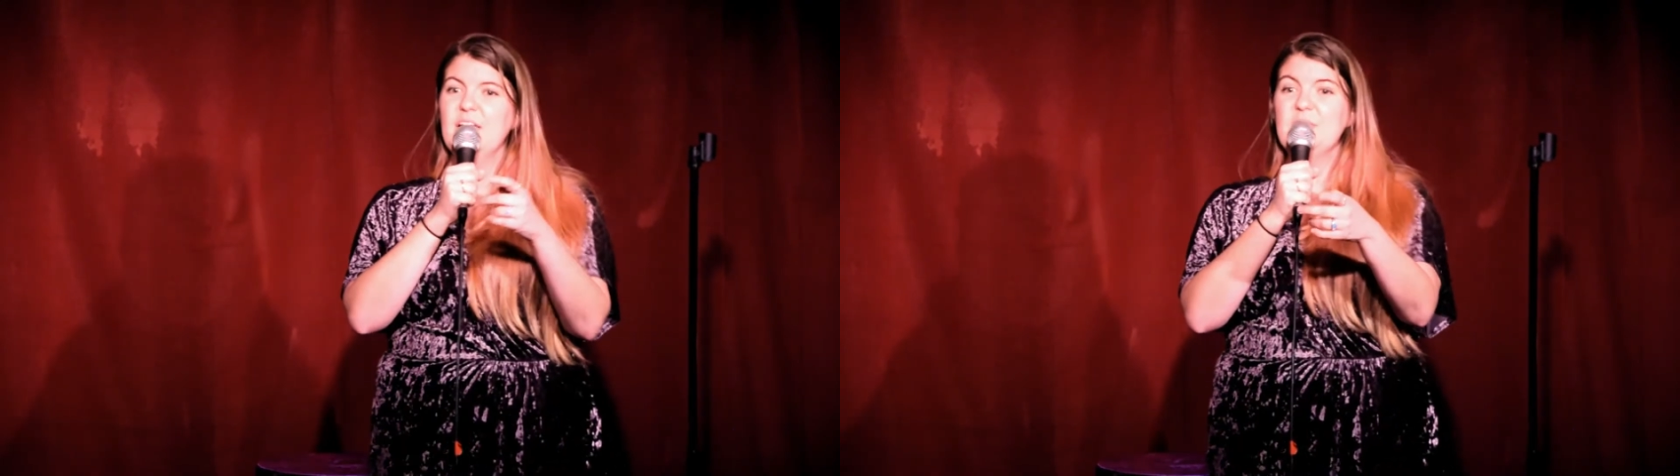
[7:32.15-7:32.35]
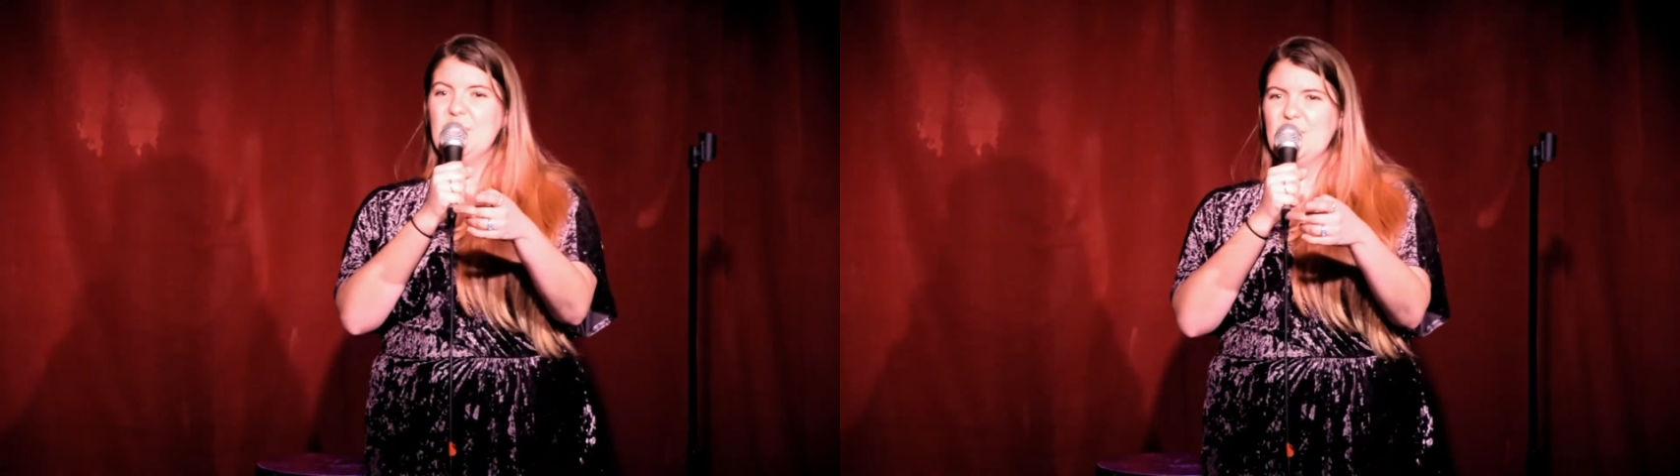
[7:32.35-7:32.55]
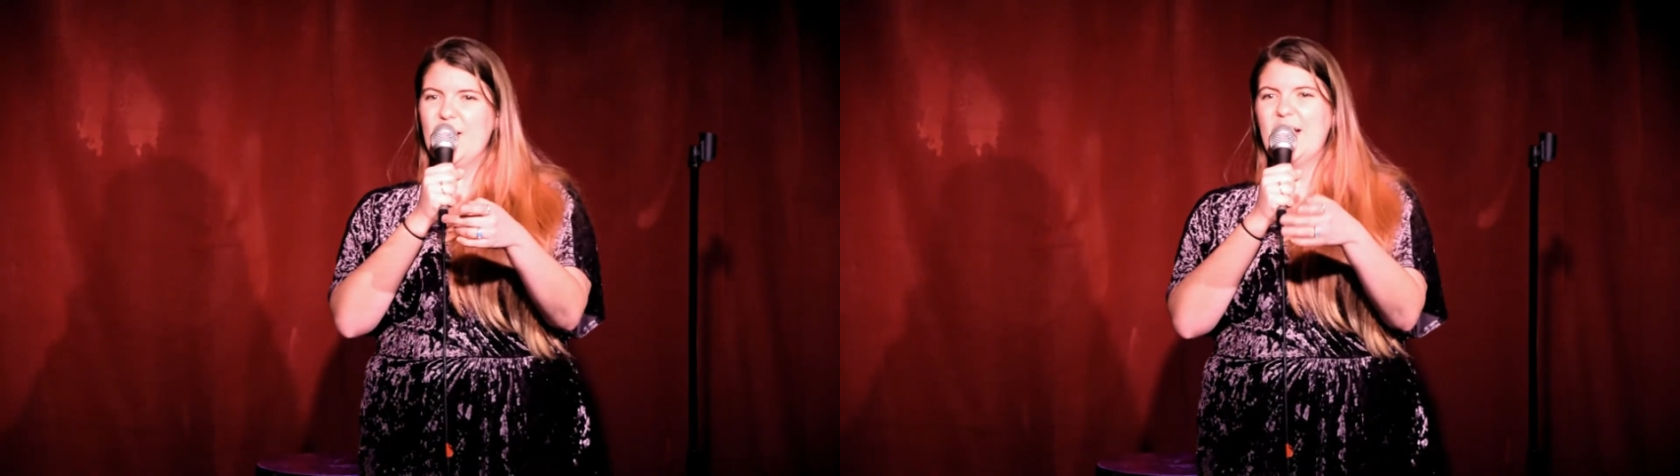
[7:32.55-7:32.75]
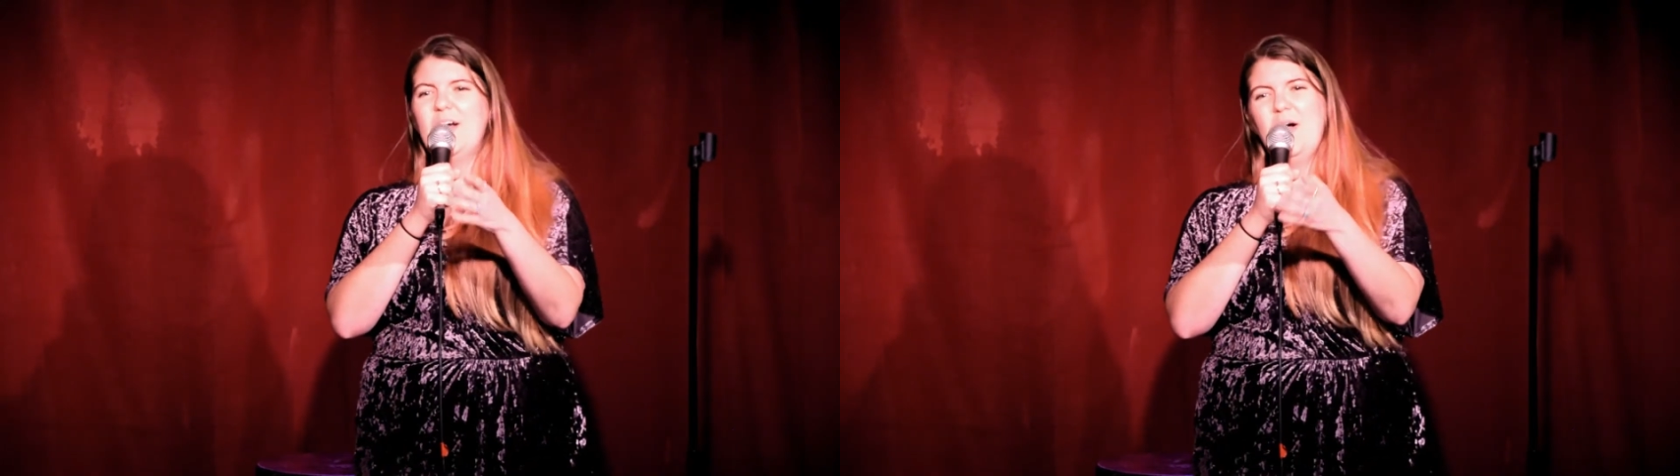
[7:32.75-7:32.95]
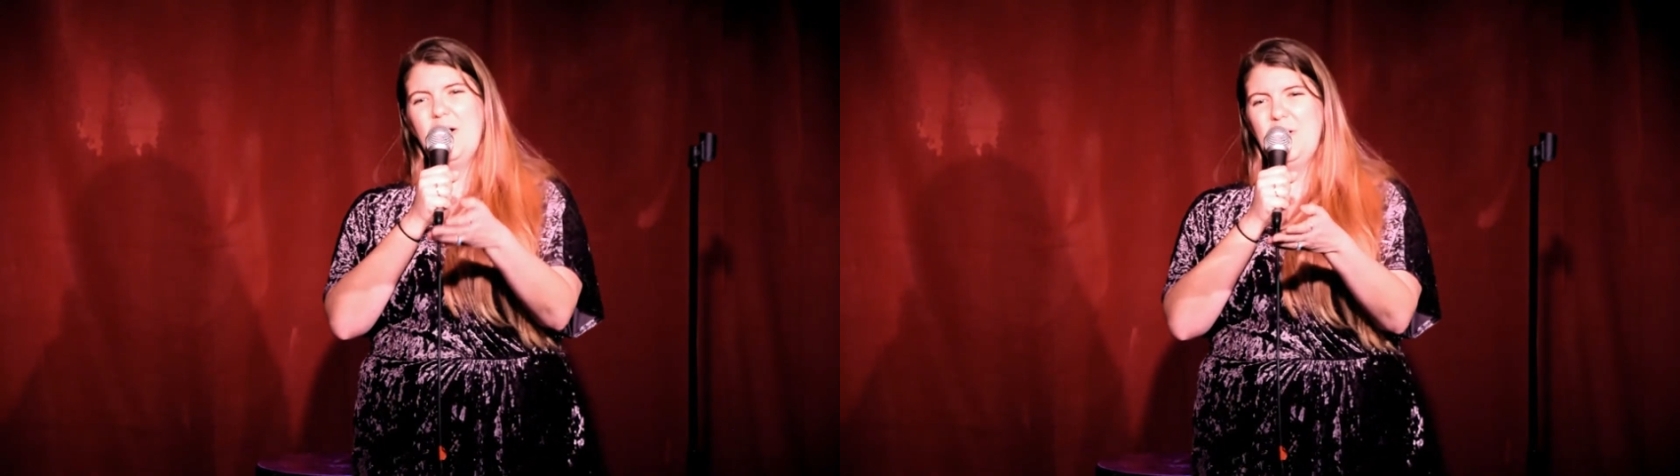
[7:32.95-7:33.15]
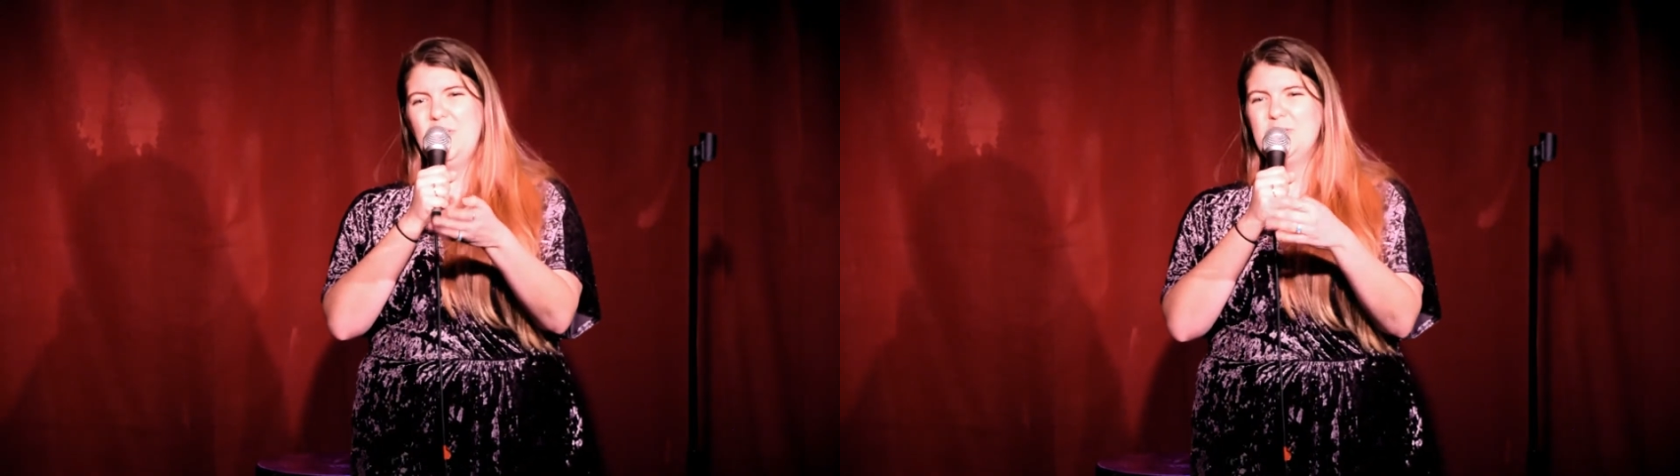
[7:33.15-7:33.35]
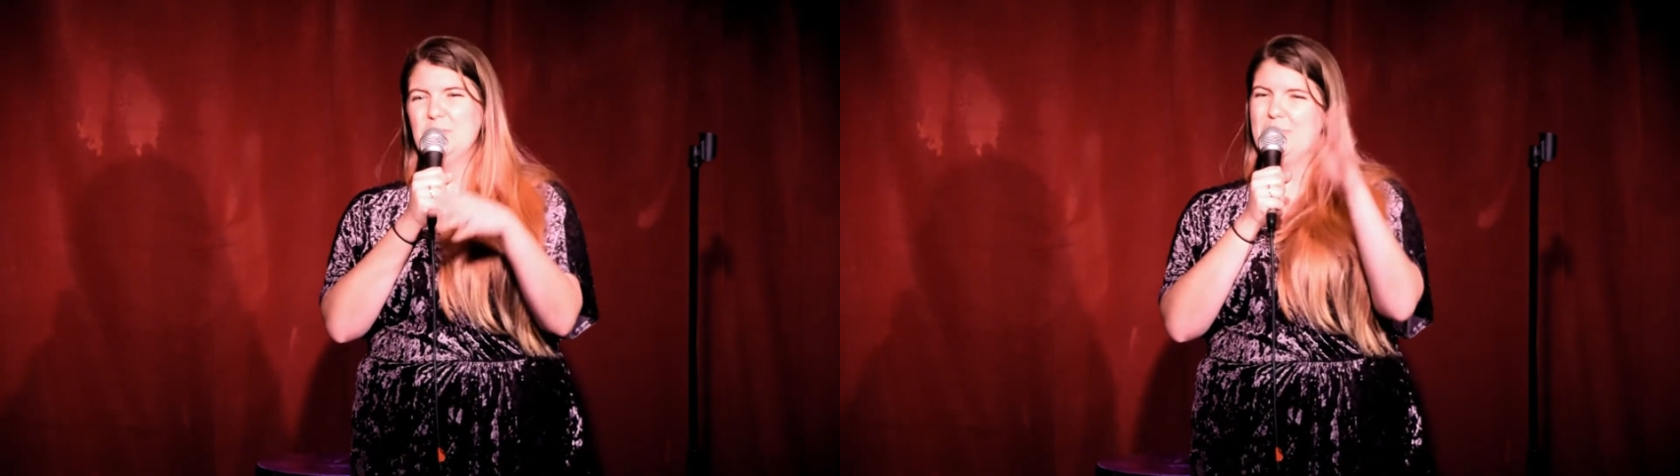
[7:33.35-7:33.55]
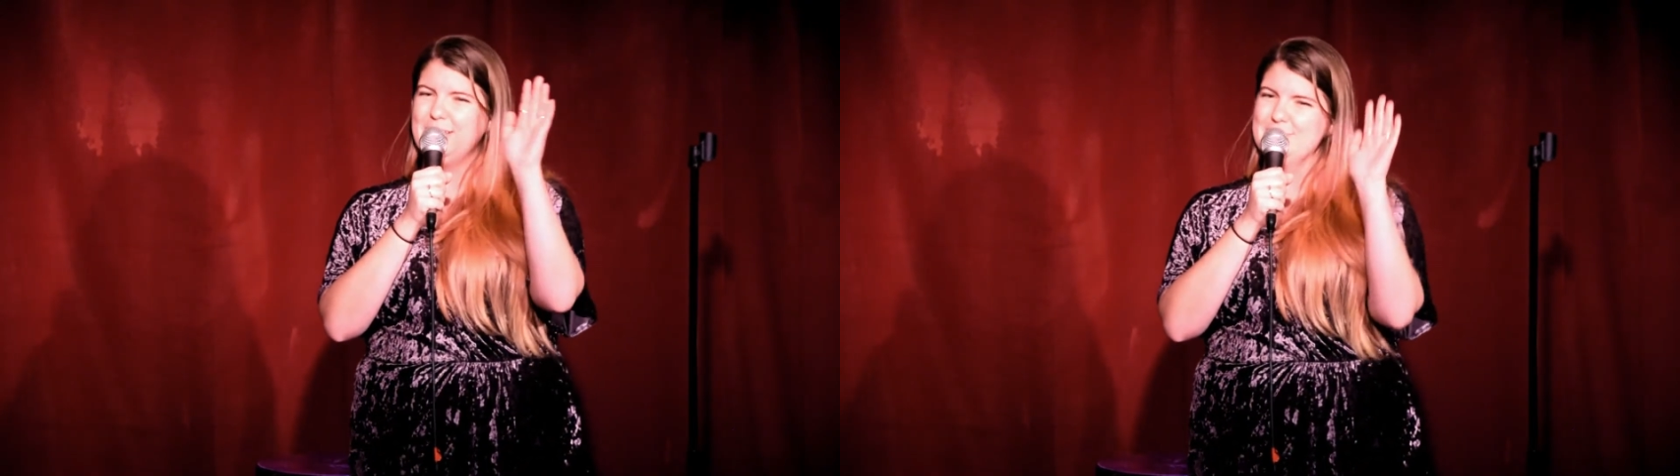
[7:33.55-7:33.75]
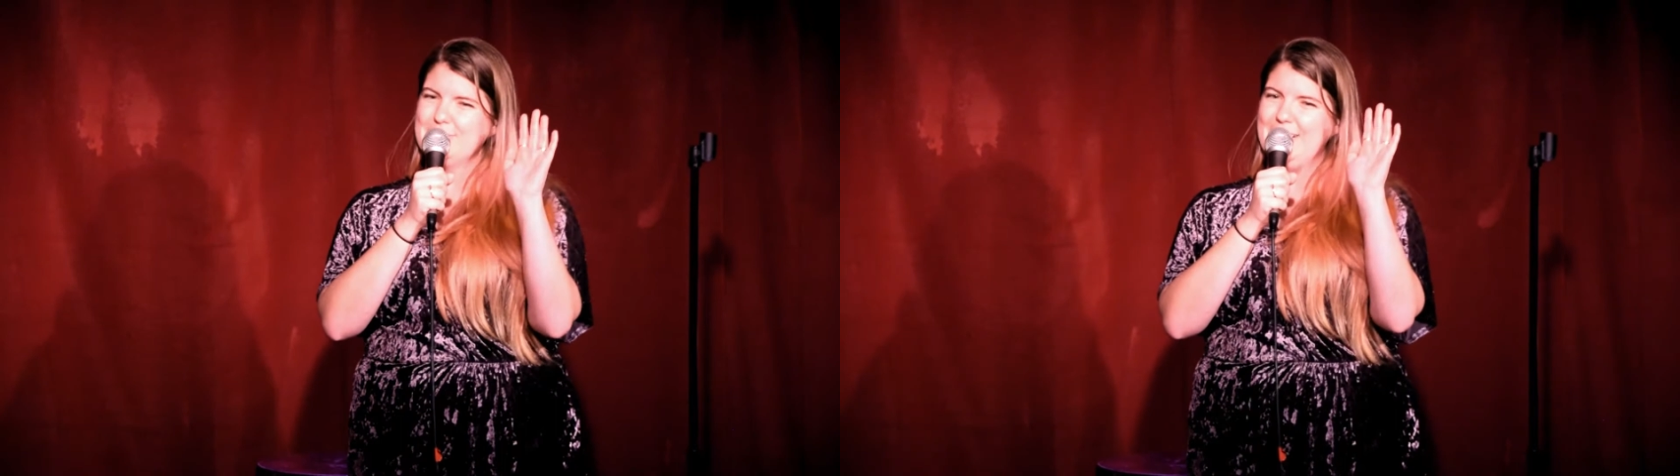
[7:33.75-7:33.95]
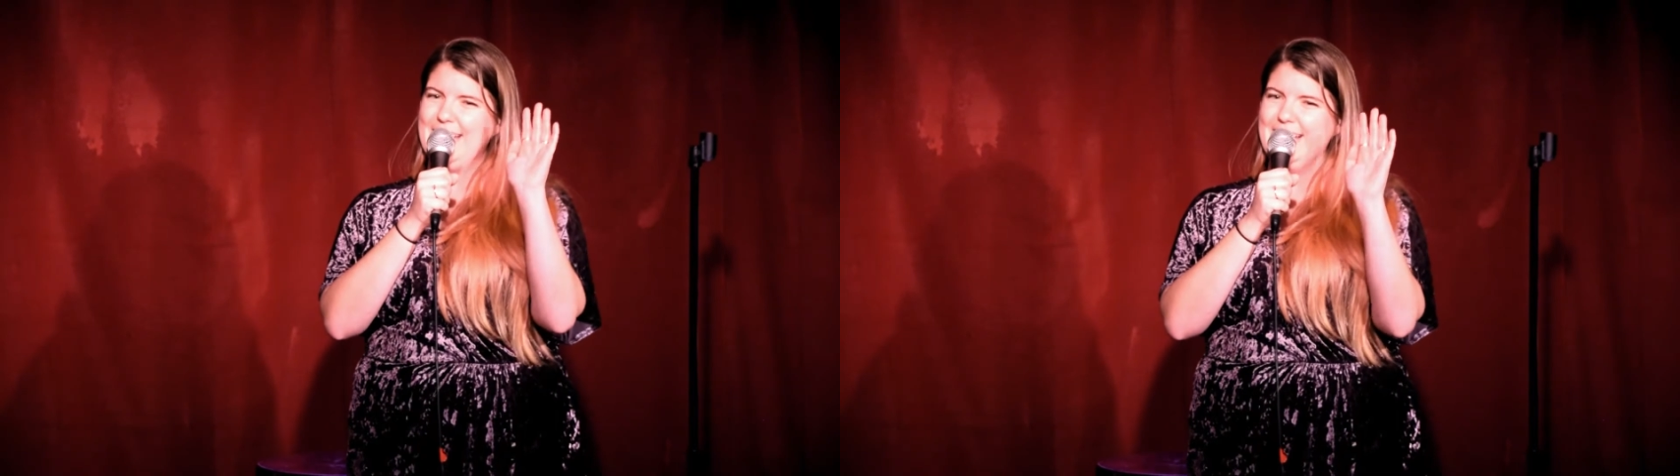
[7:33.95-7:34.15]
You are? Oh, you raise your